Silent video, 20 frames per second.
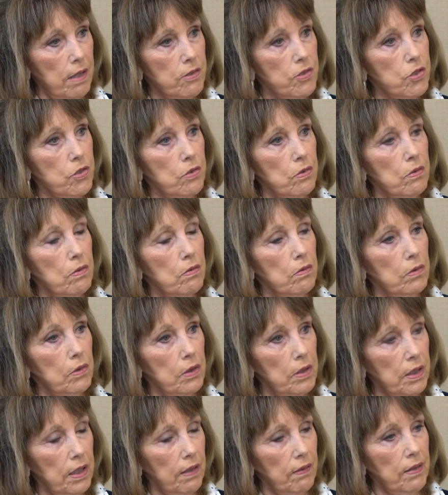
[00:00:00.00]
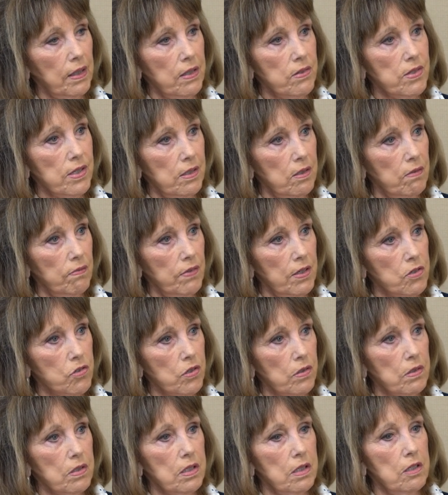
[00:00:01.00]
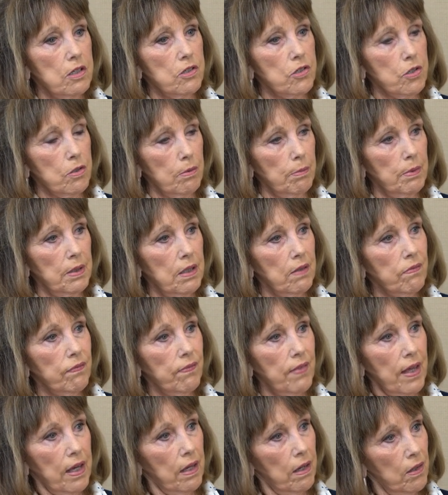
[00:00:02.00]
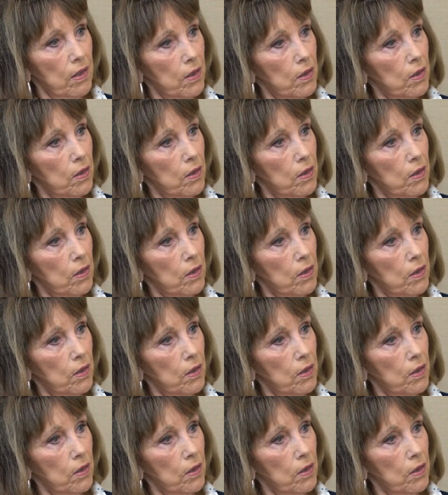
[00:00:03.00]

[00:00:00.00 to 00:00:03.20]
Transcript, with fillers: to look at these individuals and determine if they